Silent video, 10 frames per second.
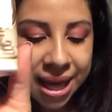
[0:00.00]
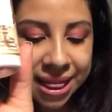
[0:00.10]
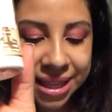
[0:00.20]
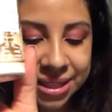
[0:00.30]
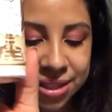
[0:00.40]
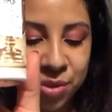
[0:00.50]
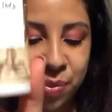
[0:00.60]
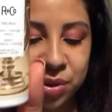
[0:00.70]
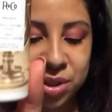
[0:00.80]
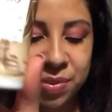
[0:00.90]
This is
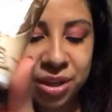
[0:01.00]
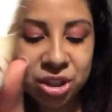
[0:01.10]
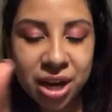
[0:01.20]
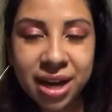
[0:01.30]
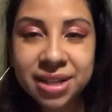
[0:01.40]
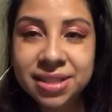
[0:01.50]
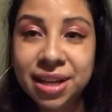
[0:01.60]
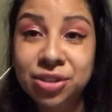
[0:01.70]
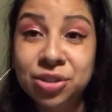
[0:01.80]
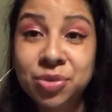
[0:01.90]
supposed to be a shine and
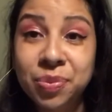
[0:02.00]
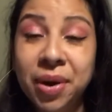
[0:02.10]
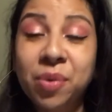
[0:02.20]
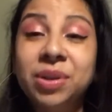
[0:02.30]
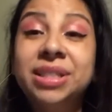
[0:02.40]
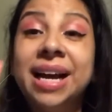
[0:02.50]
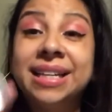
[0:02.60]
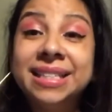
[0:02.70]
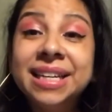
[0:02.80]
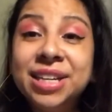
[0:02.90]
texture spray, which I
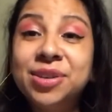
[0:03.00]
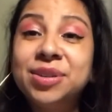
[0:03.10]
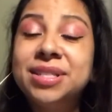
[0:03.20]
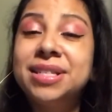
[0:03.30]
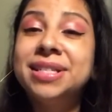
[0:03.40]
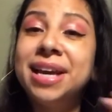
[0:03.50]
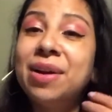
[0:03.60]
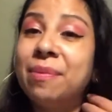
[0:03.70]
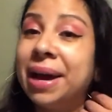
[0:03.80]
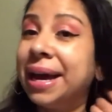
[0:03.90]
did use today
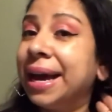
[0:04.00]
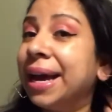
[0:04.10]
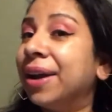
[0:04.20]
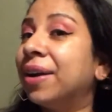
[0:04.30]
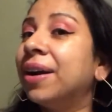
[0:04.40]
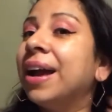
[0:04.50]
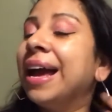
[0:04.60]
on my hair.